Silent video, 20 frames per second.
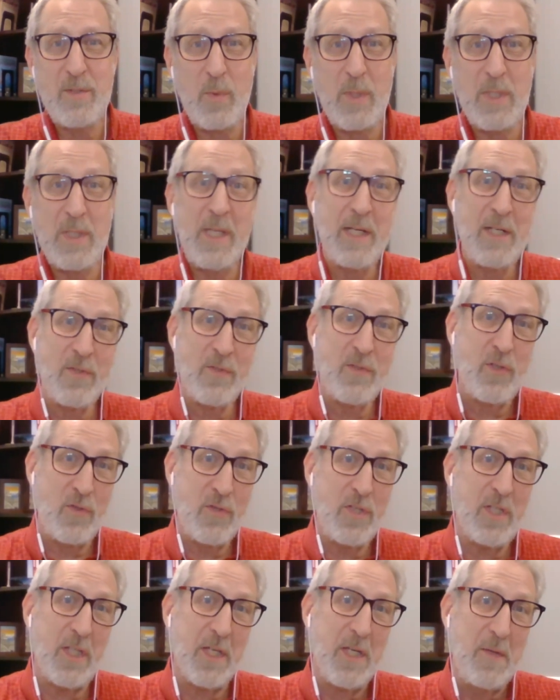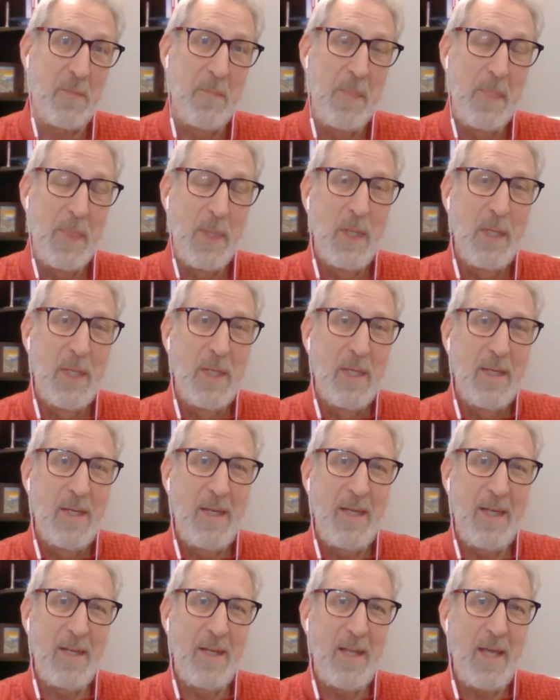to what led us to Chile.
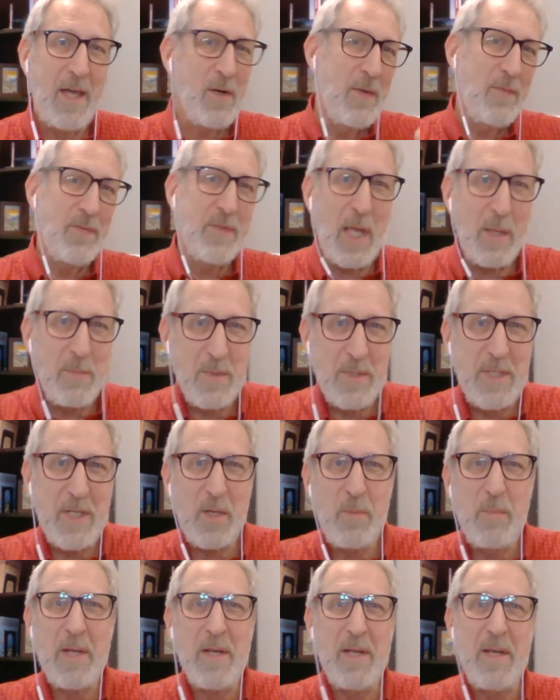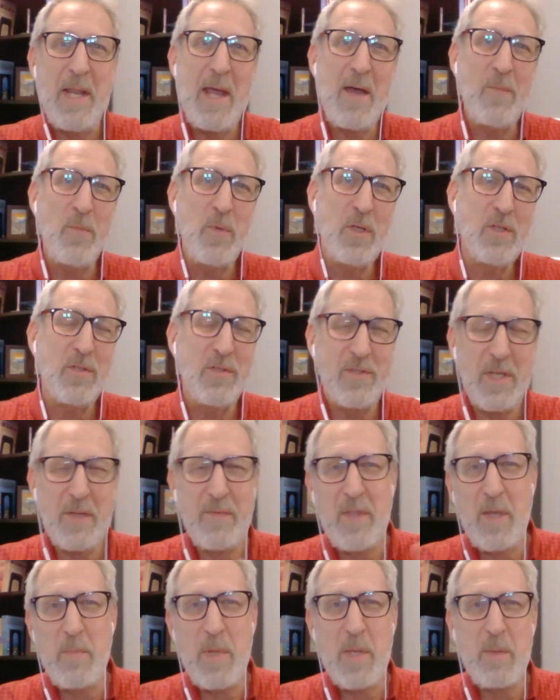And I don't have time to tell you about it now. We could save
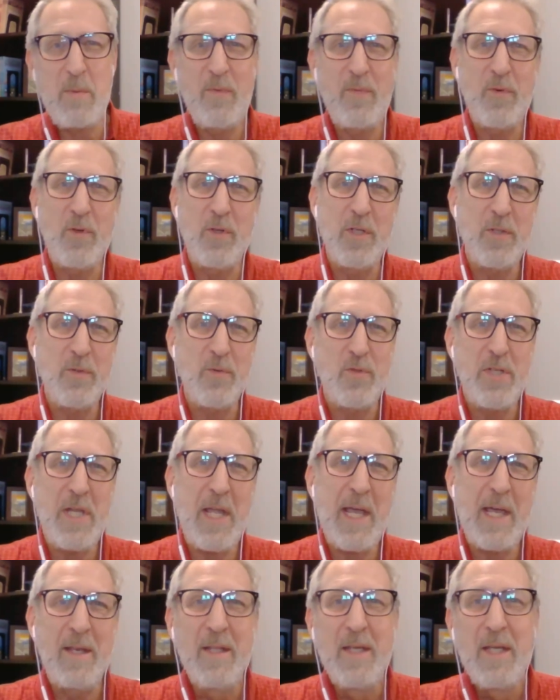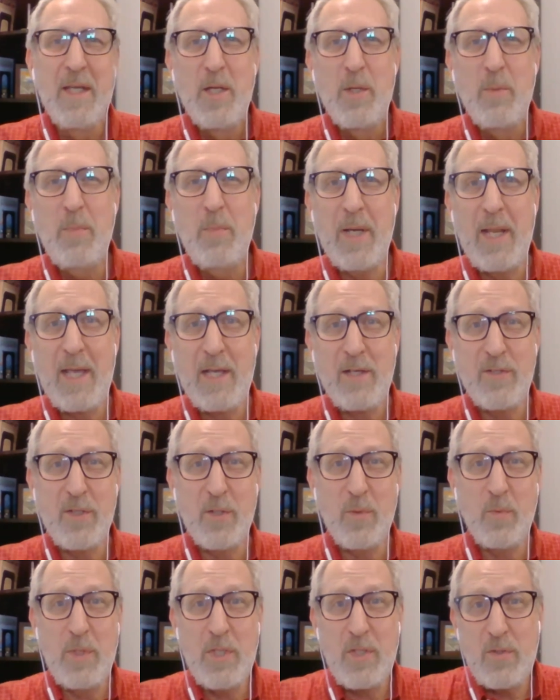that maybe for another chat. But
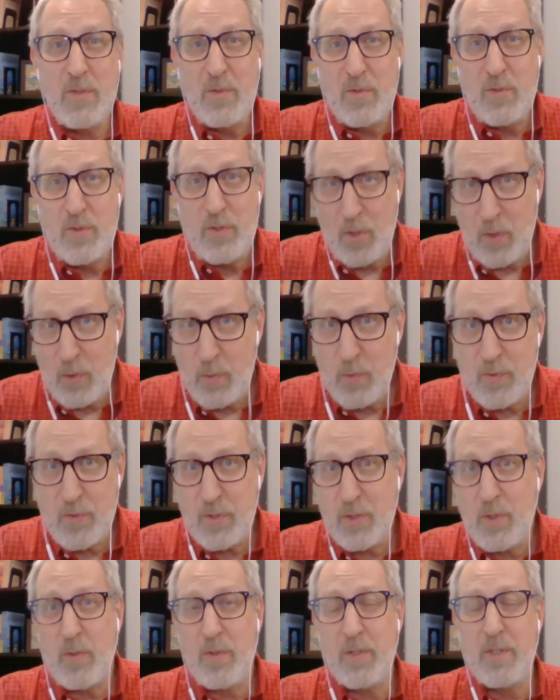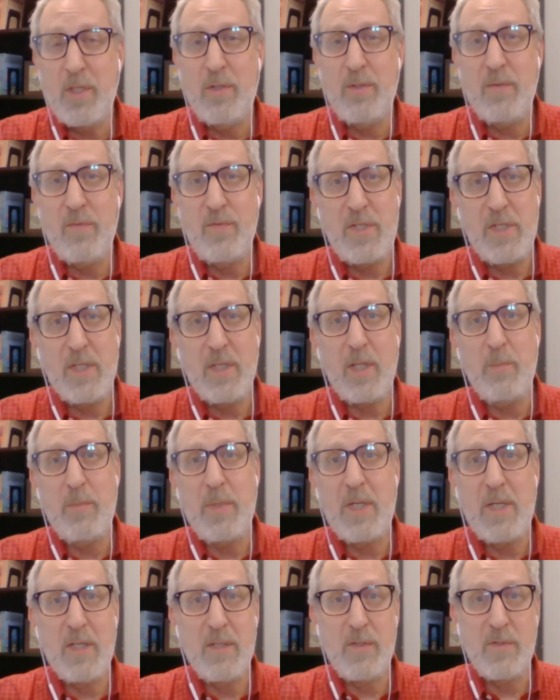actually, we chose to go to the country of Chile
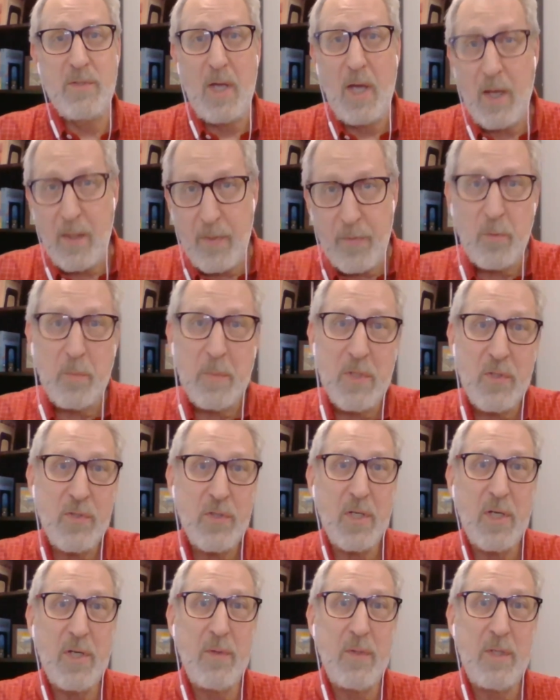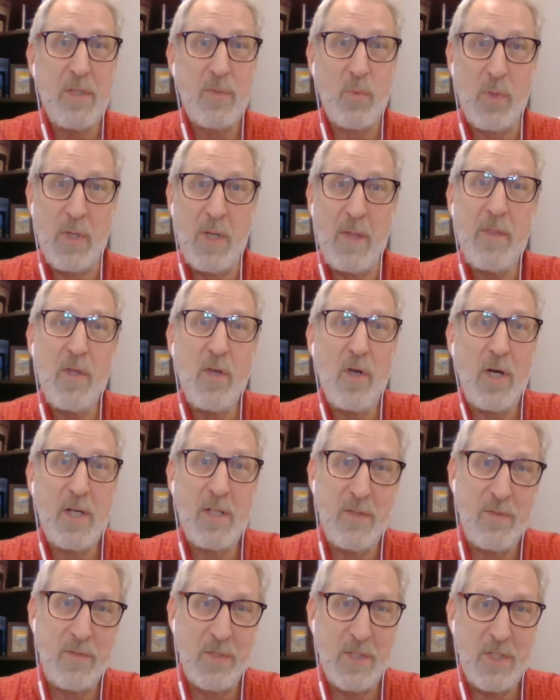because other missionaries were in the
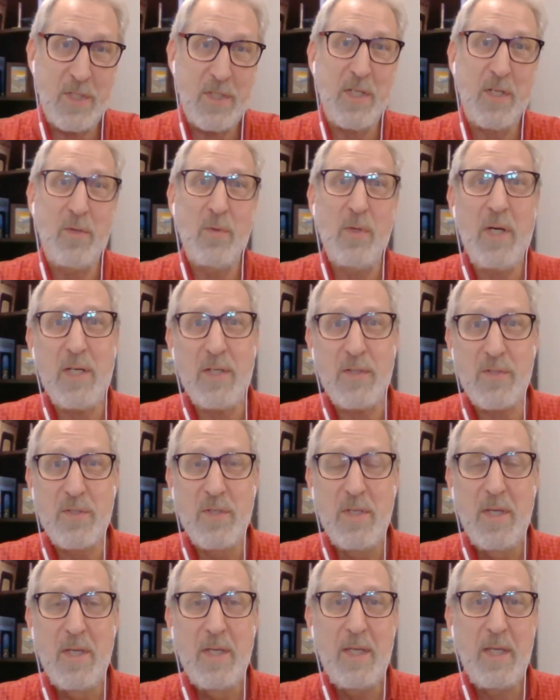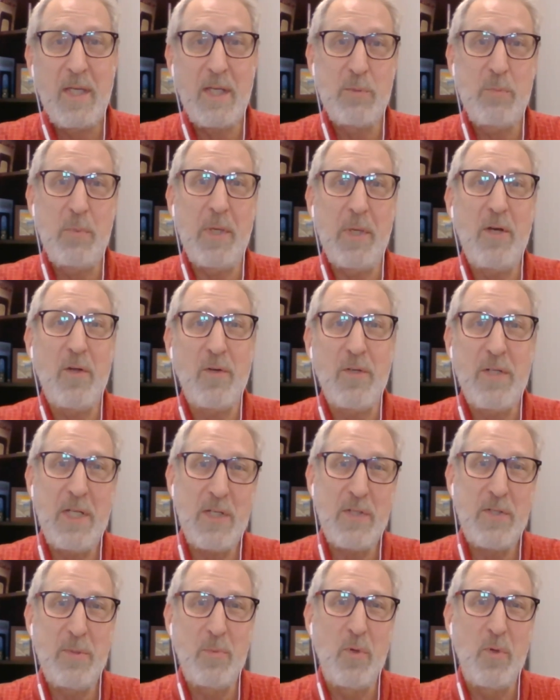audience listening to us explain our
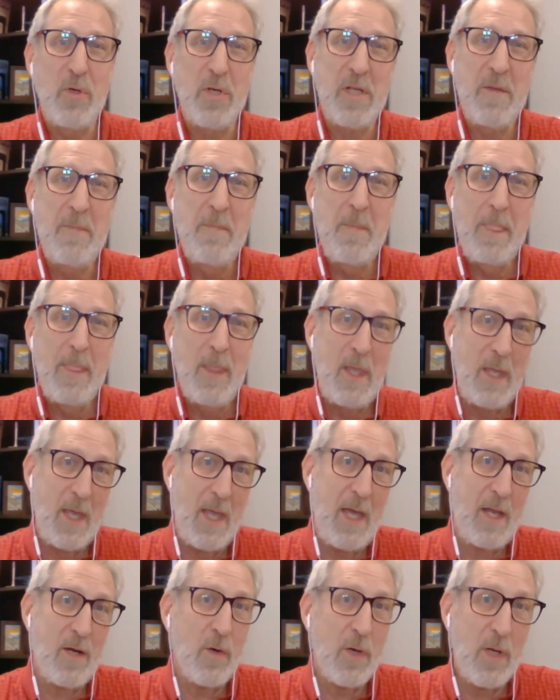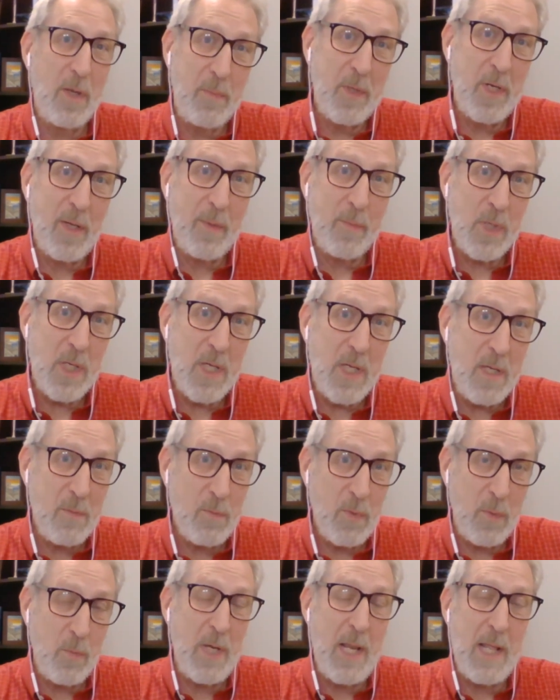testimony at our ABWE,
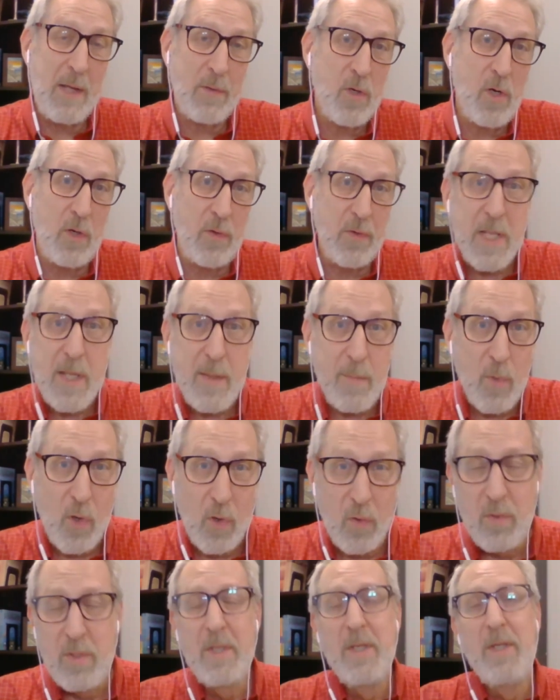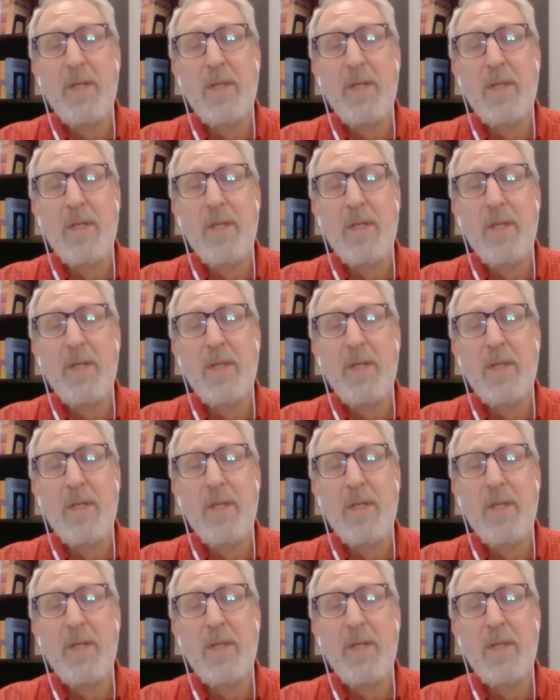what we now call NEMO,